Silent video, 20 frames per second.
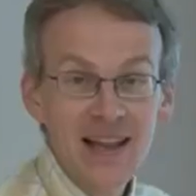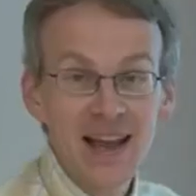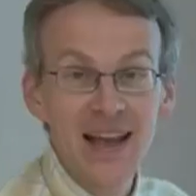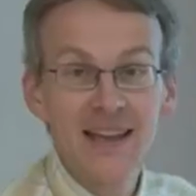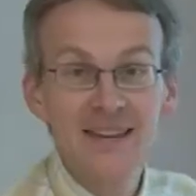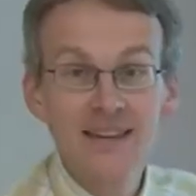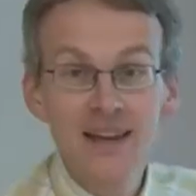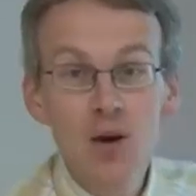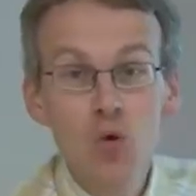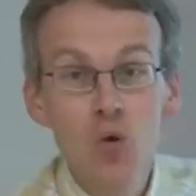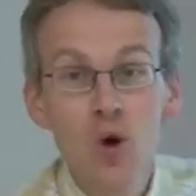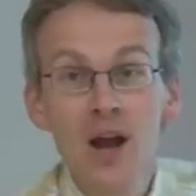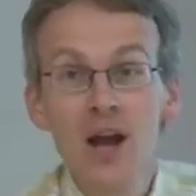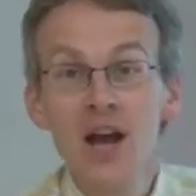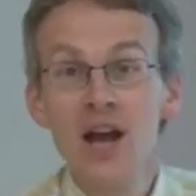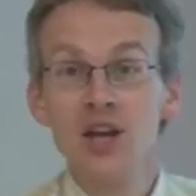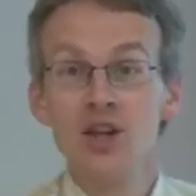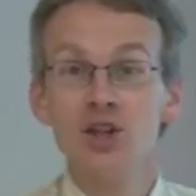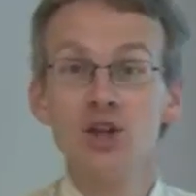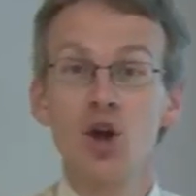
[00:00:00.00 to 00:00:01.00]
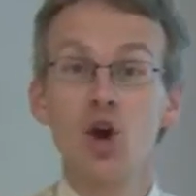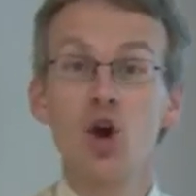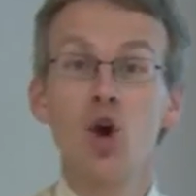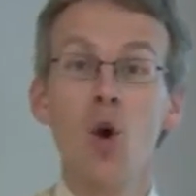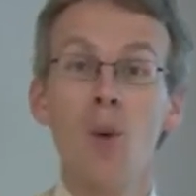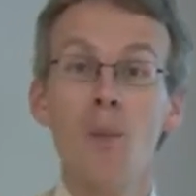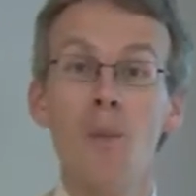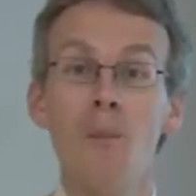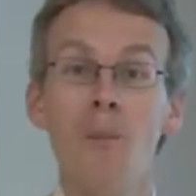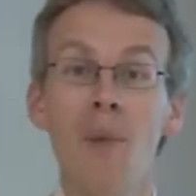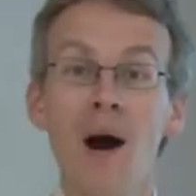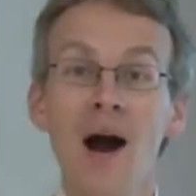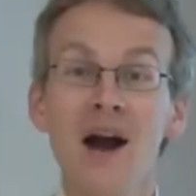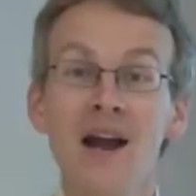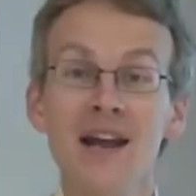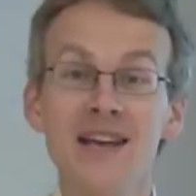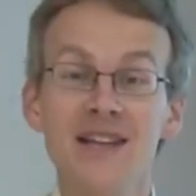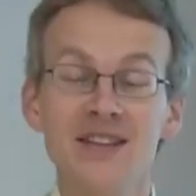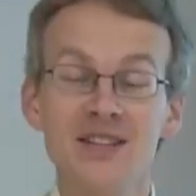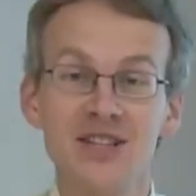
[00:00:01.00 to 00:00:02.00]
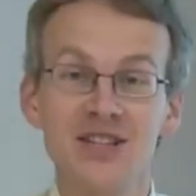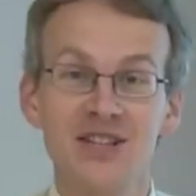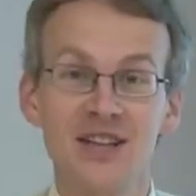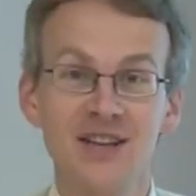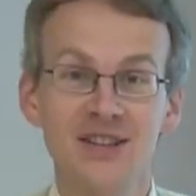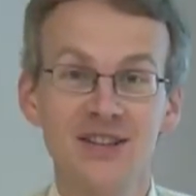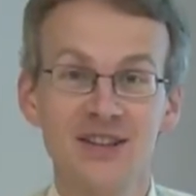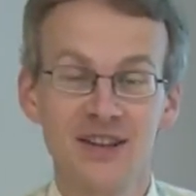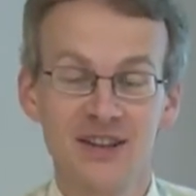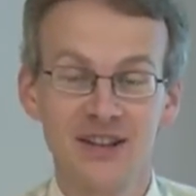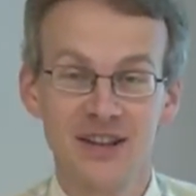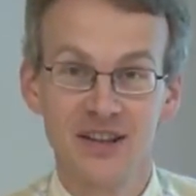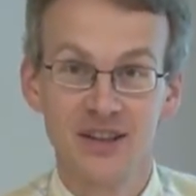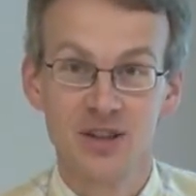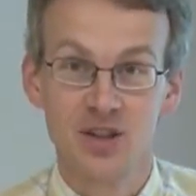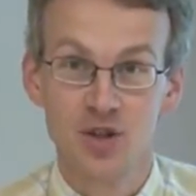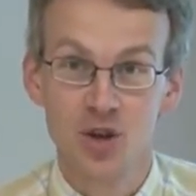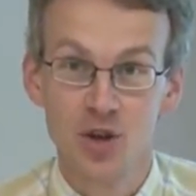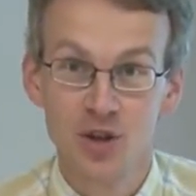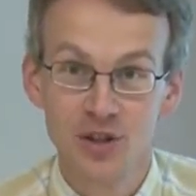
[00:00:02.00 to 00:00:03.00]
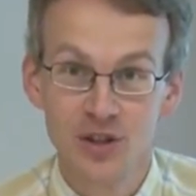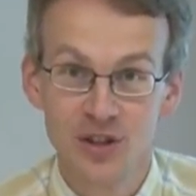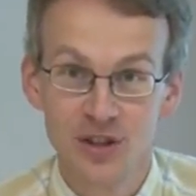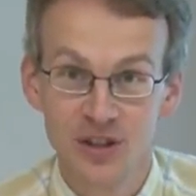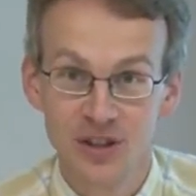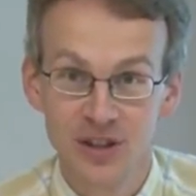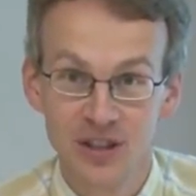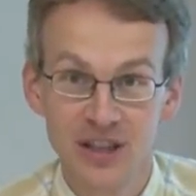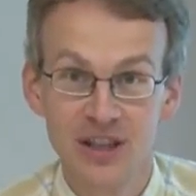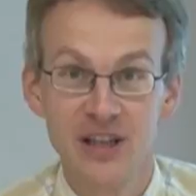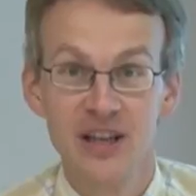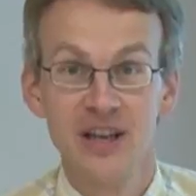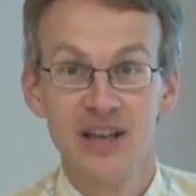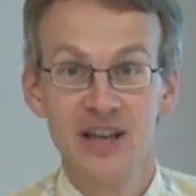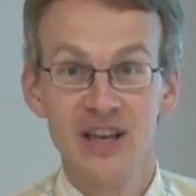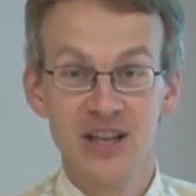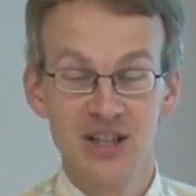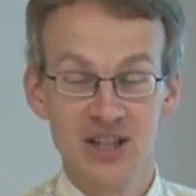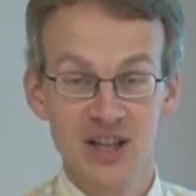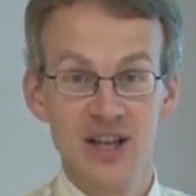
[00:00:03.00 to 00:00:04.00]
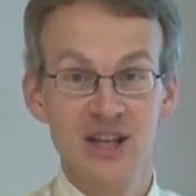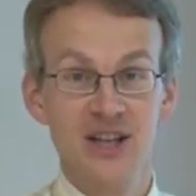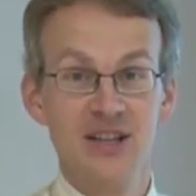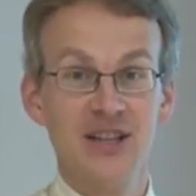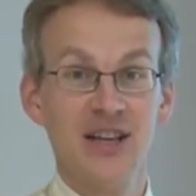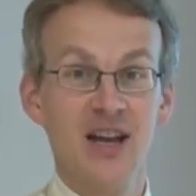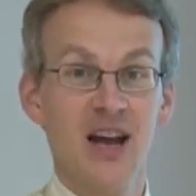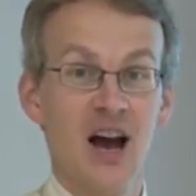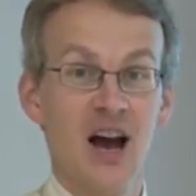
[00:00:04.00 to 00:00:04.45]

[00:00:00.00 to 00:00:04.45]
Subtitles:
And now the combined standard uncertainty is the